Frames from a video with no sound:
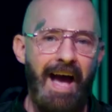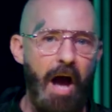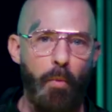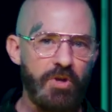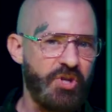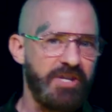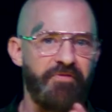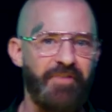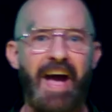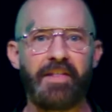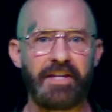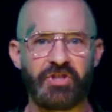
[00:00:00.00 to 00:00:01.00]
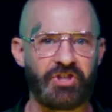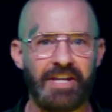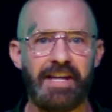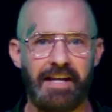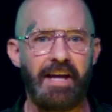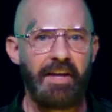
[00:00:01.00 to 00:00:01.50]
I want you to finally
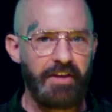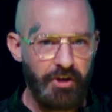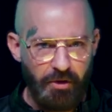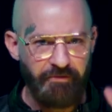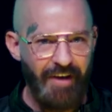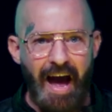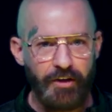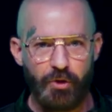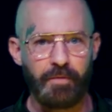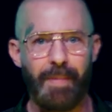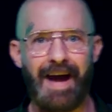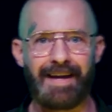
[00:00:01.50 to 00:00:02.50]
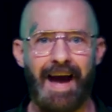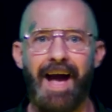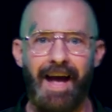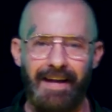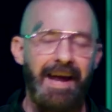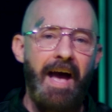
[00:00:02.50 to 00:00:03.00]
see that you're valued by
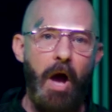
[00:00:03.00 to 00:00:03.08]
God.